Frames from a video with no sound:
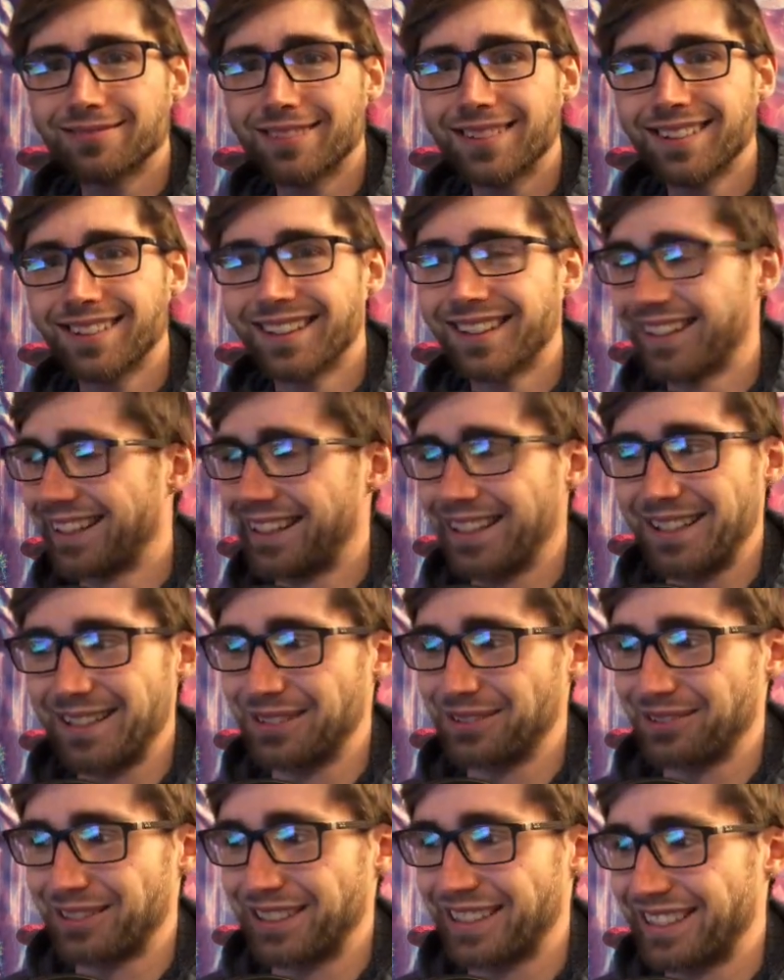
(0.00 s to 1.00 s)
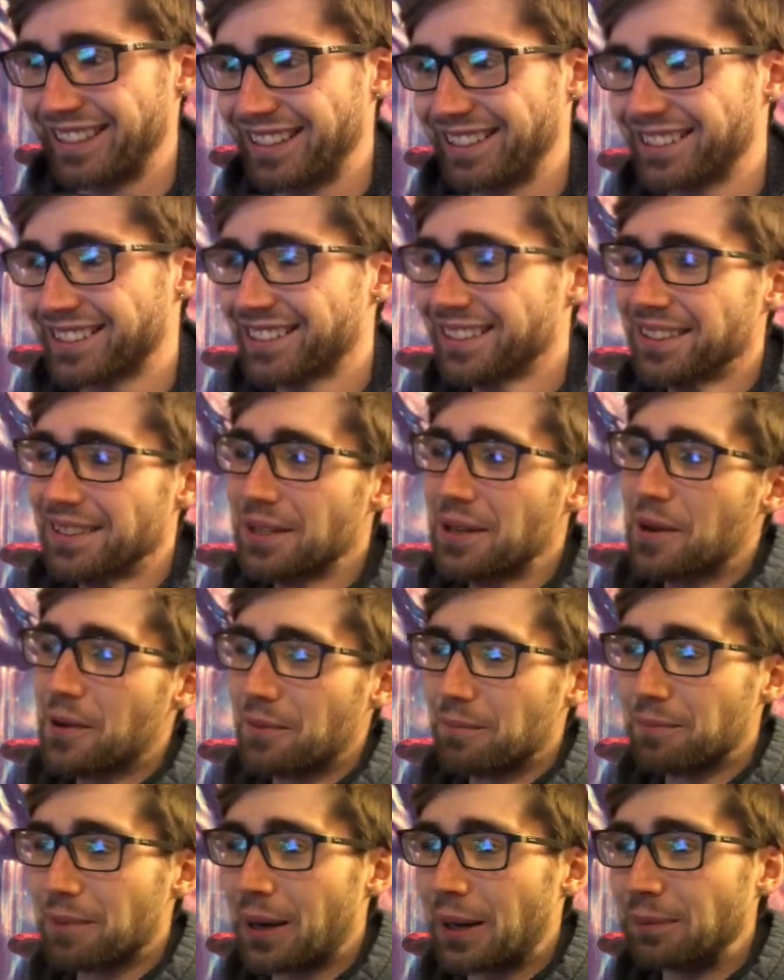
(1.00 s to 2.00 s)
It is what it is.
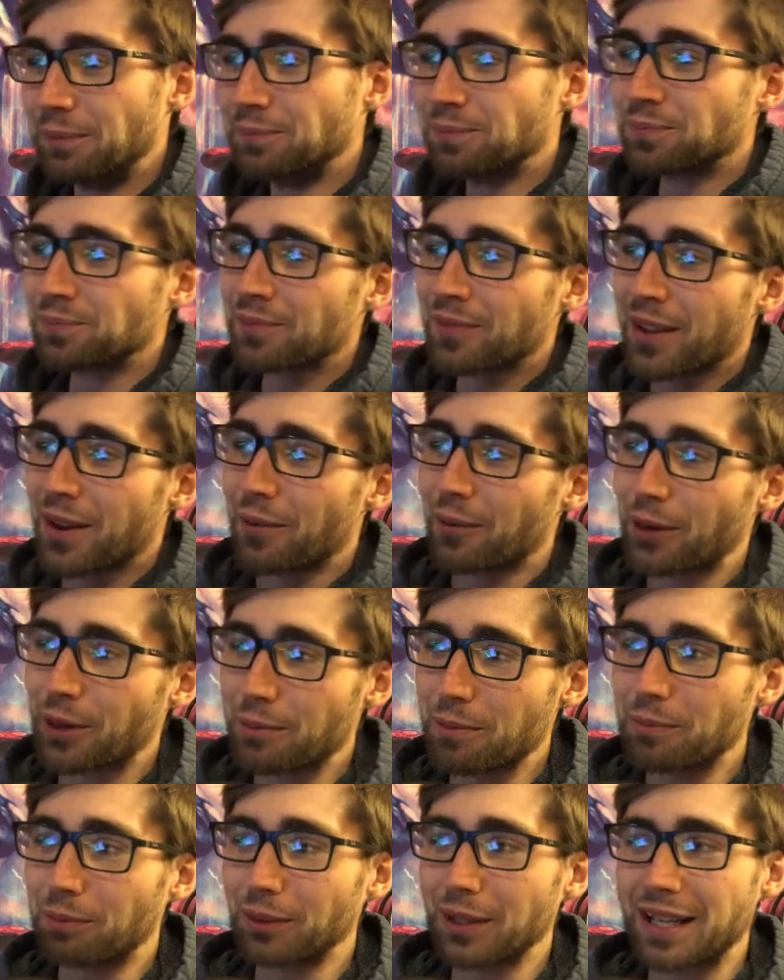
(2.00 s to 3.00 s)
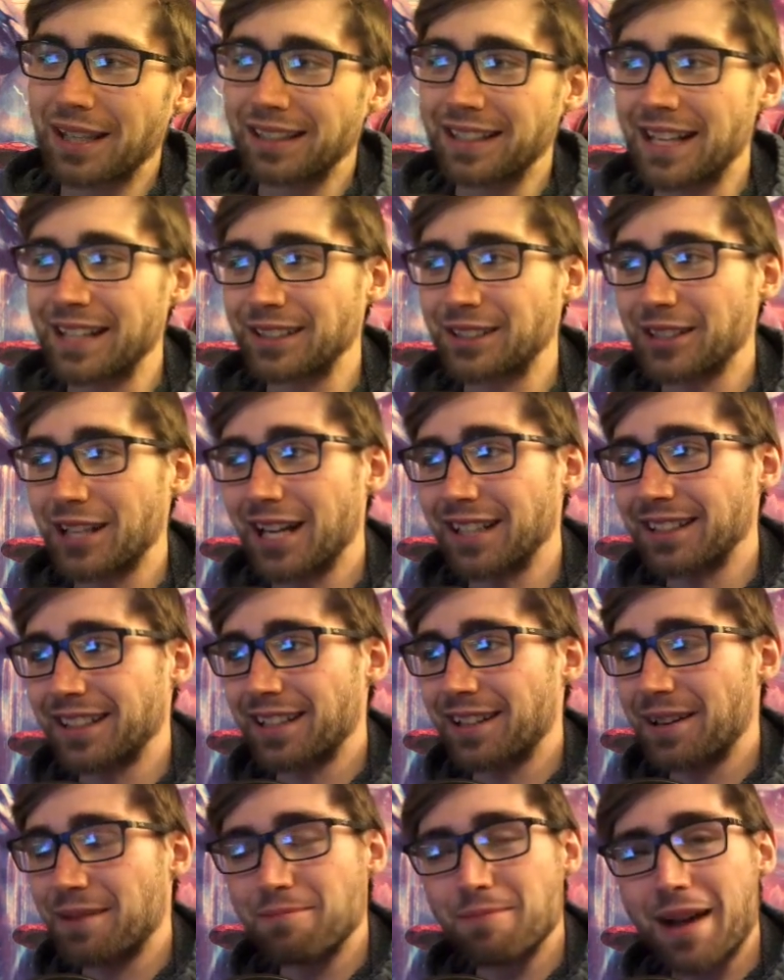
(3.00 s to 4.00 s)
But we're going to be playing that shot
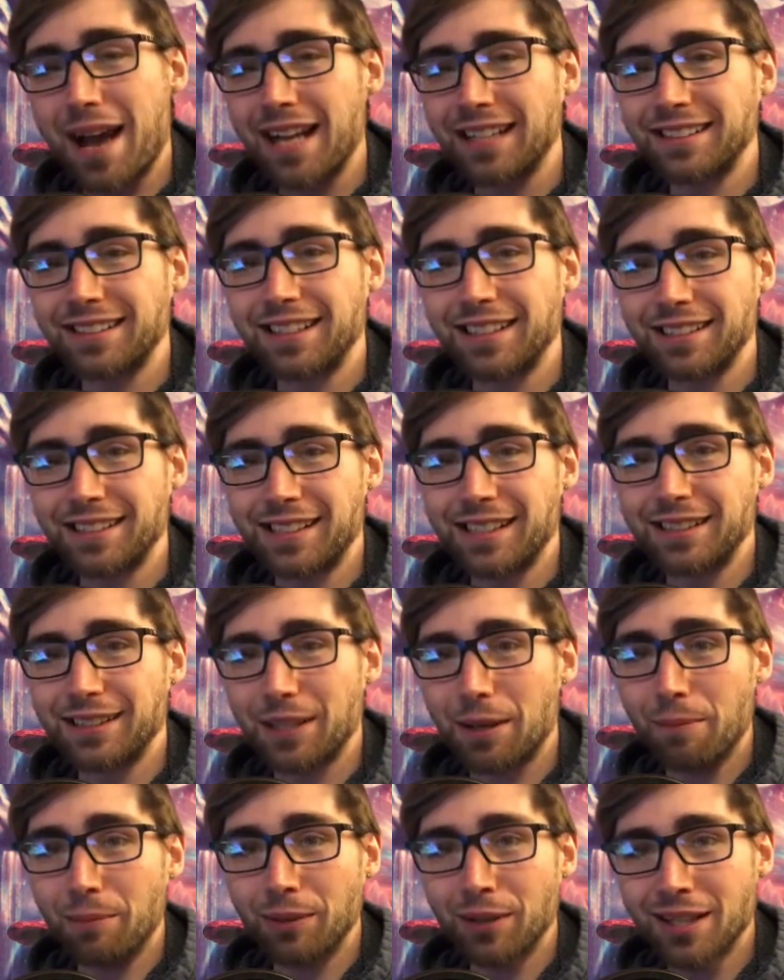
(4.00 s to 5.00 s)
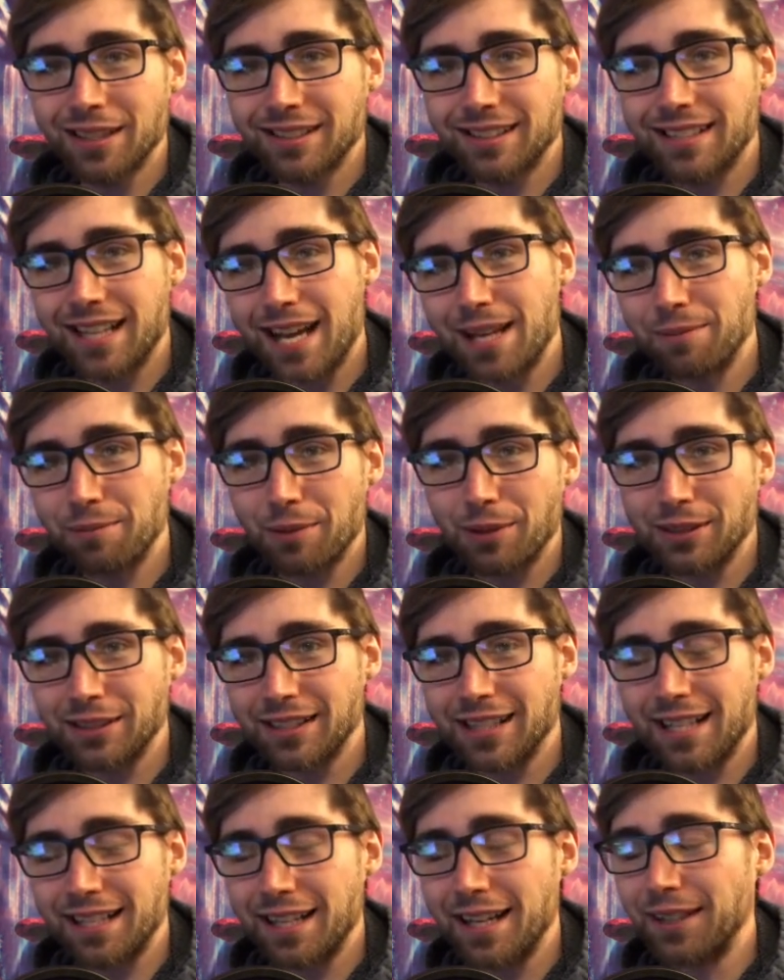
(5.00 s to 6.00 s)
there at max distance, plus
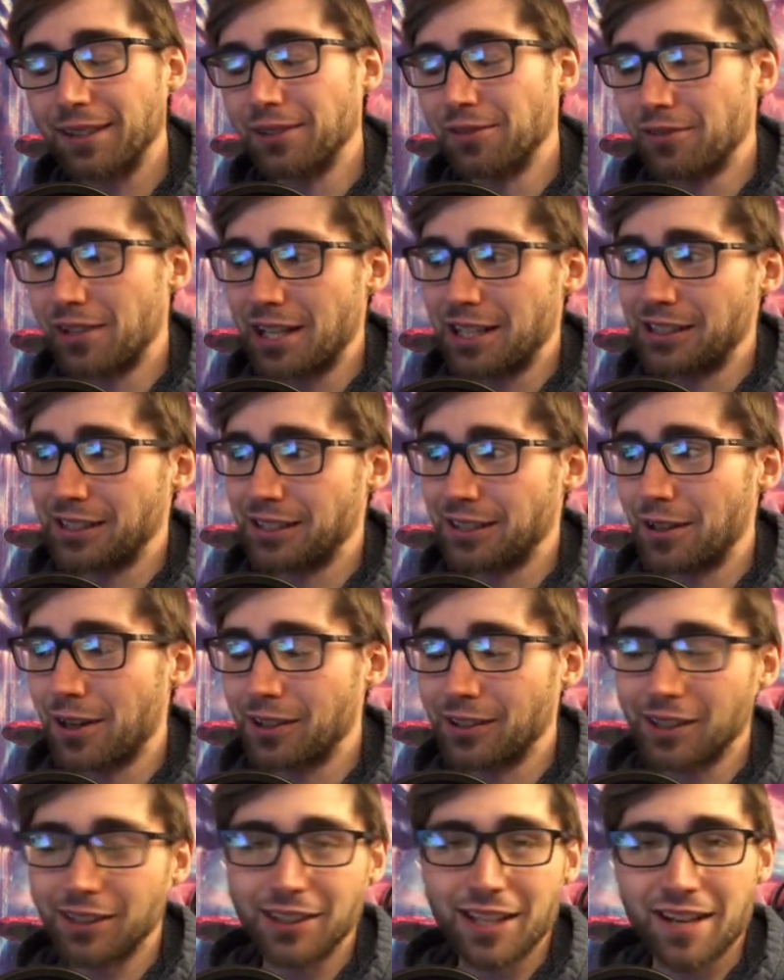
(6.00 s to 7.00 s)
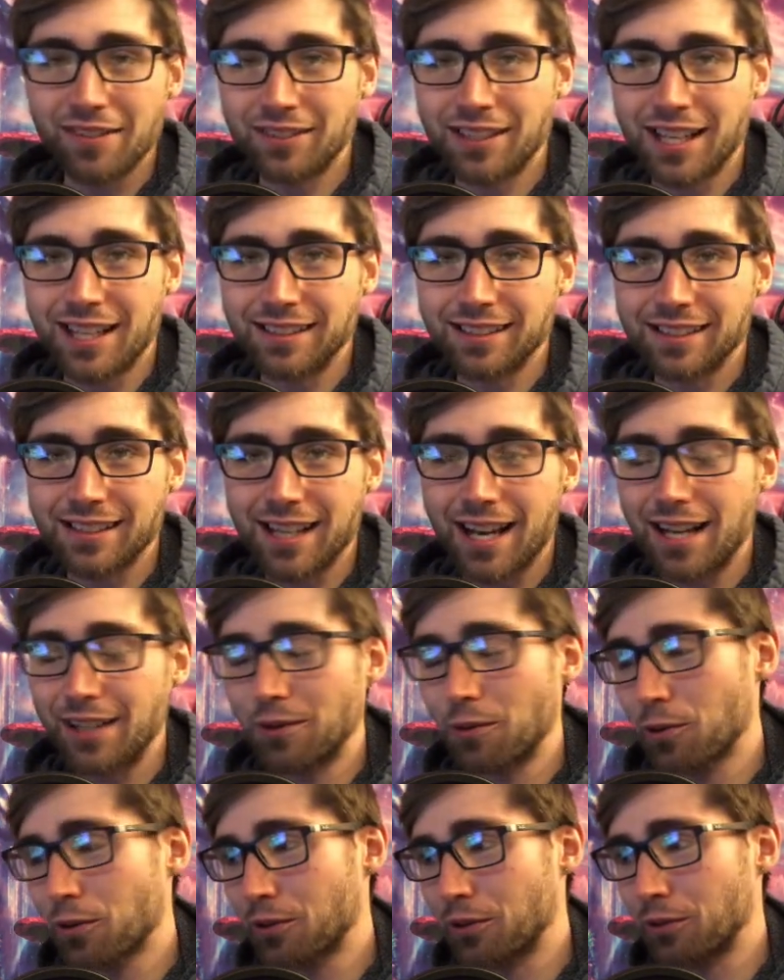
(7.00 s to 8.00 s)
10% elevation on the left-hand side
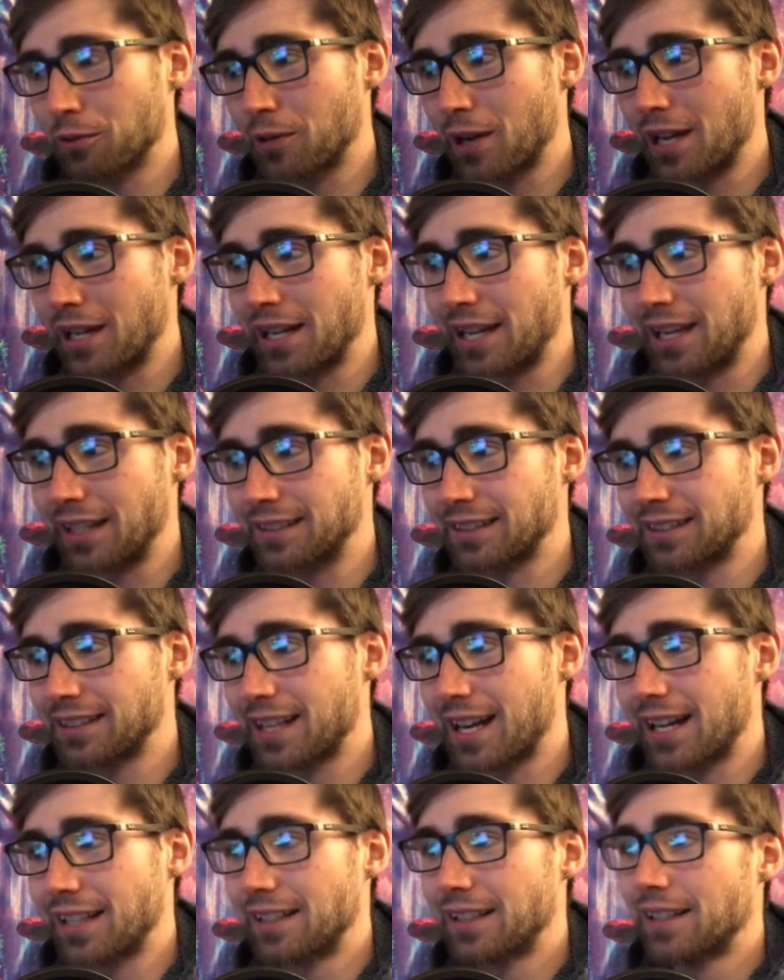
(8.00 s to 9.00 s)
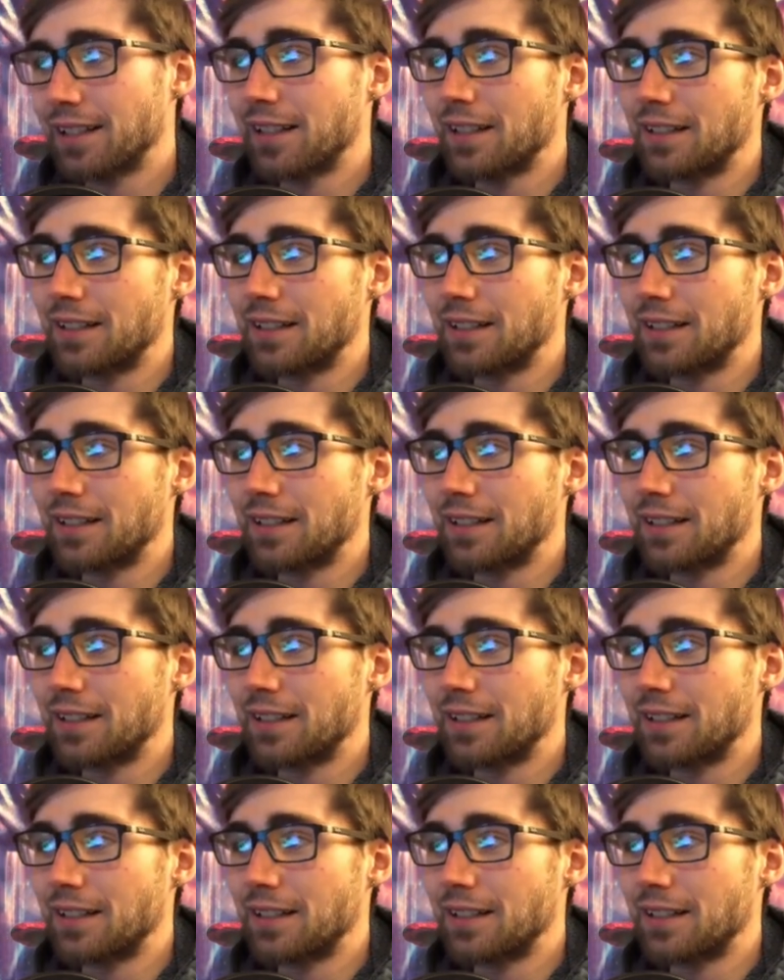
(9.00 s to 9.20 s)
or the right-hand side.